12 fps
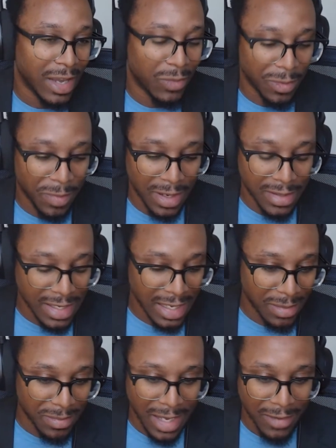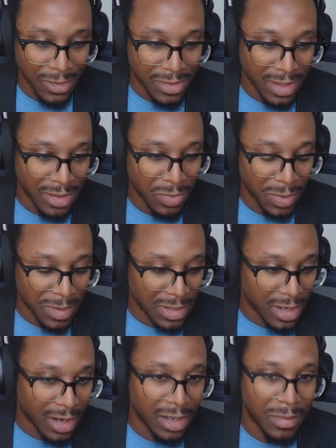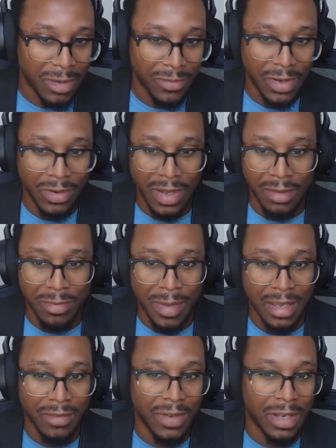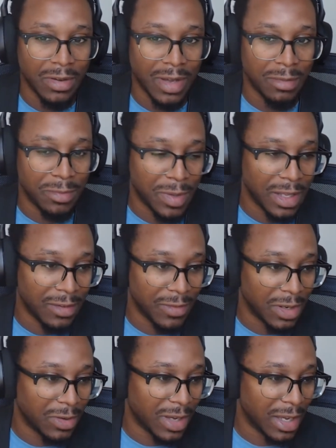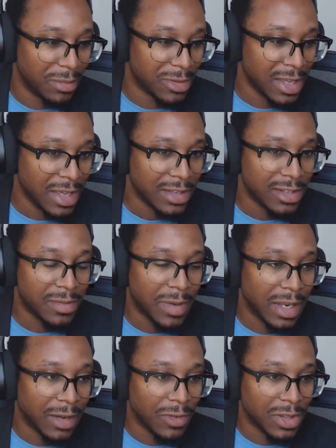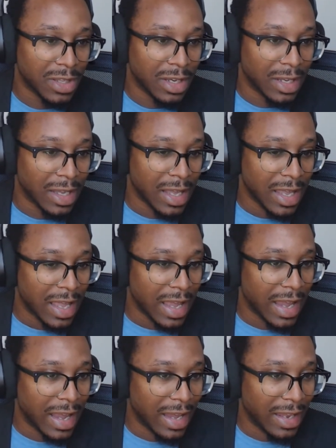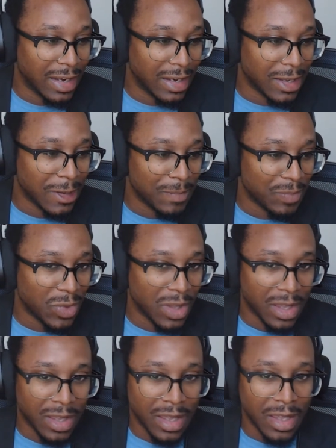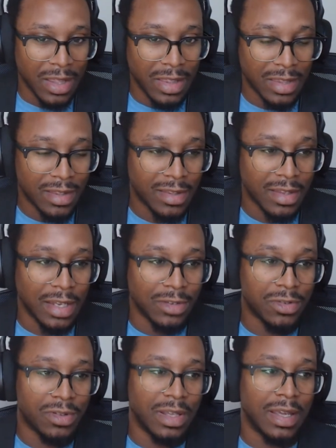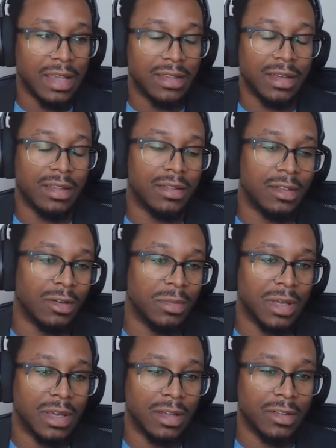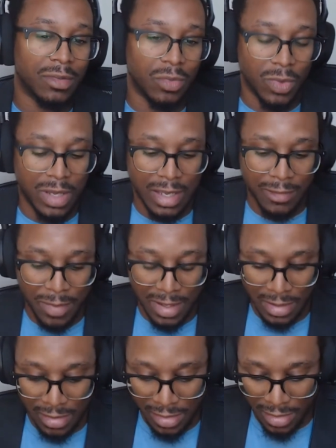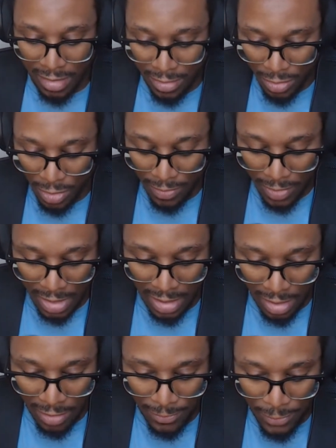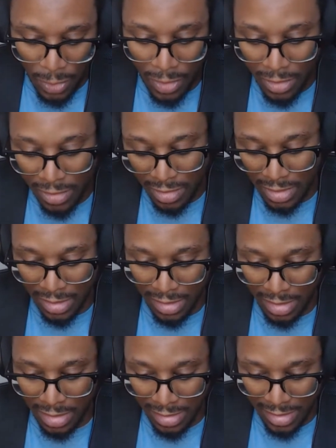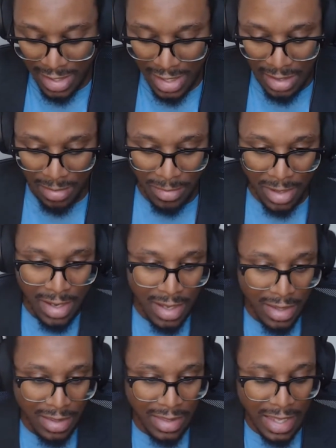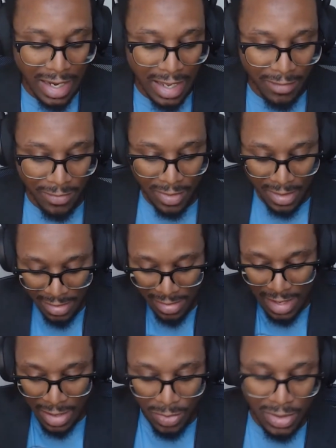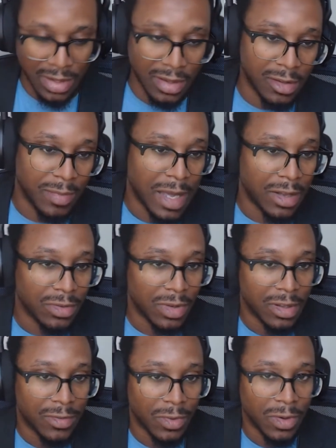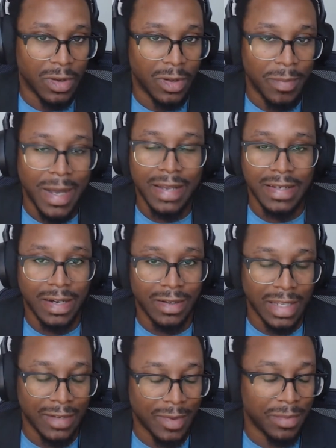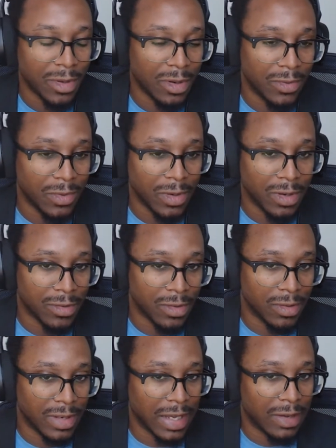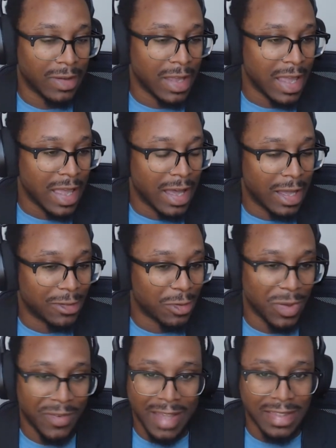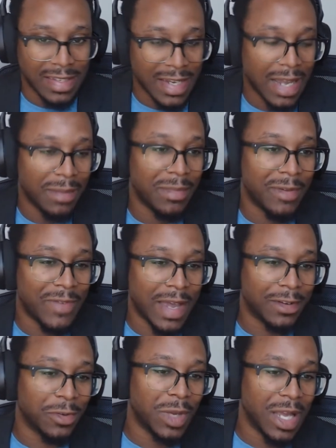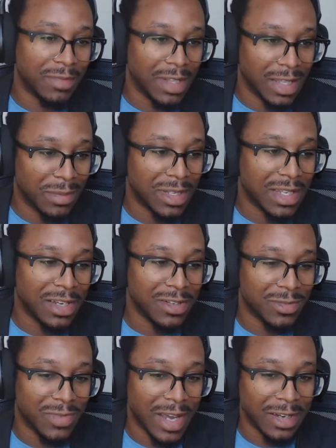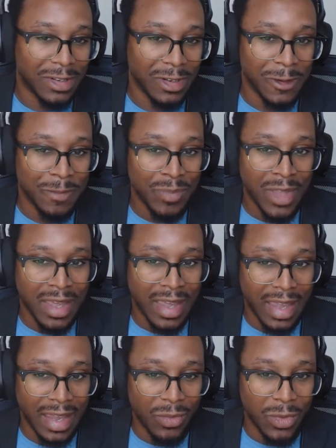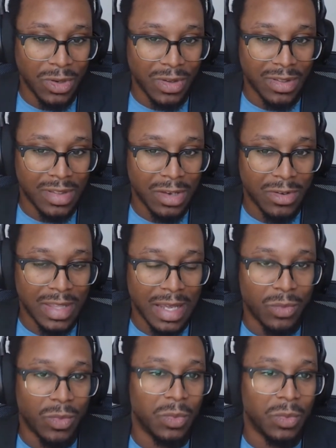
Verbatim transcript: And we've been a team ever since. We've been talking about video games, making video games, playing video games, just about everything. And this is an interesting case to consider because we have been this sort of force, this this team that have stayed within these boundaries for my entire life. I'm 34 years old now. Uh, so we've had the time factor, we have the limitation factor. And when you consider that